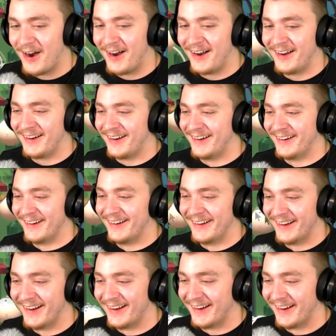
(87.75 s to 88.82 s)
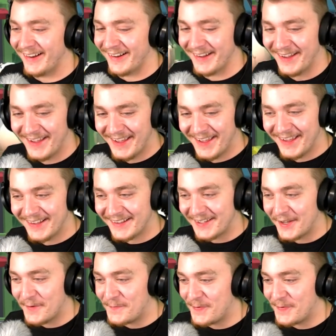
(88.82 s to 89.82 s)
Oh, to